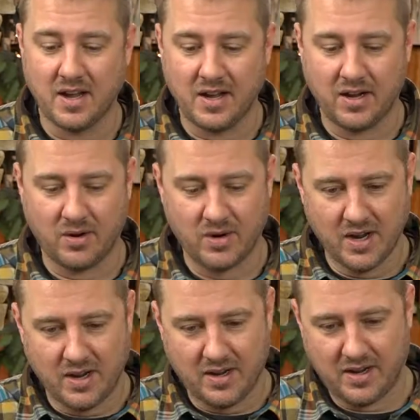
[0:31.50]
you know,
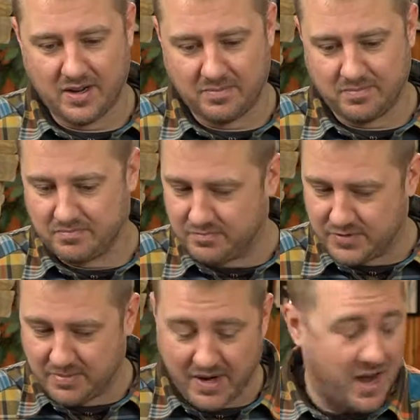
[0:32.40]

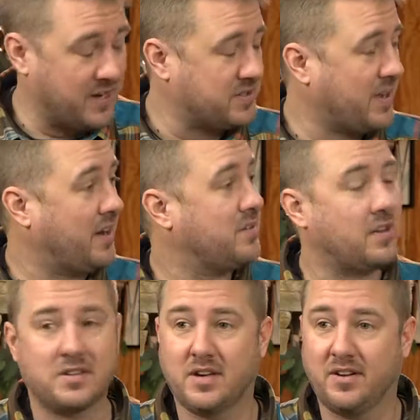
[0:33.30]
to be honest, not
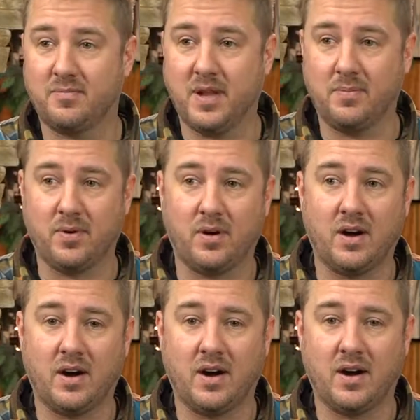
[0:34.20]
a ton of people
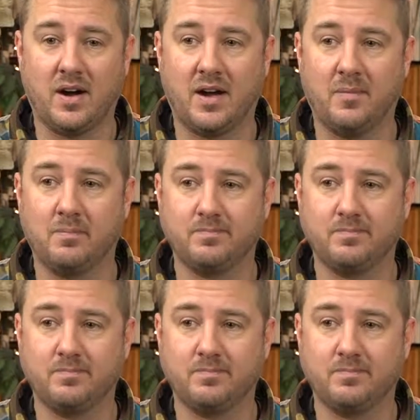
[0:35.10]
are,